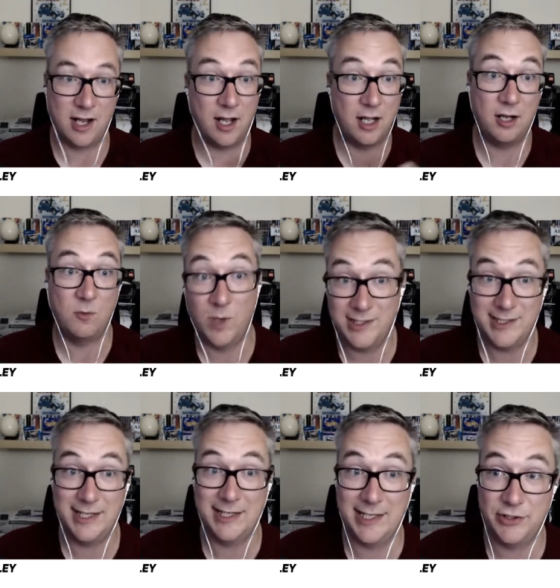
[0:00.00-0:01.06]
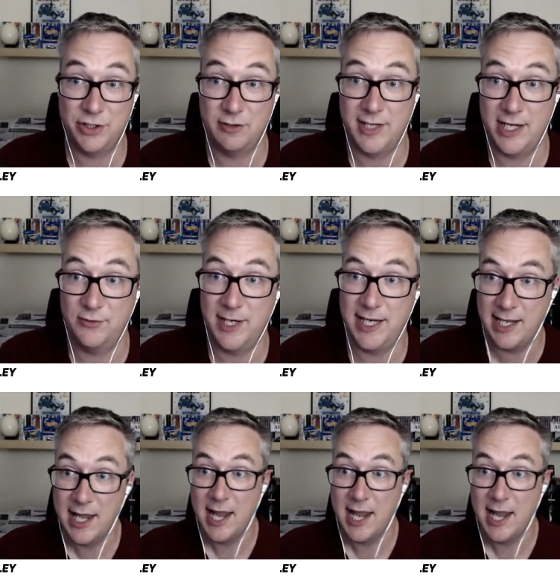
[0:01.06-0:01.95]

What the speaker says: our One Day Late show next week,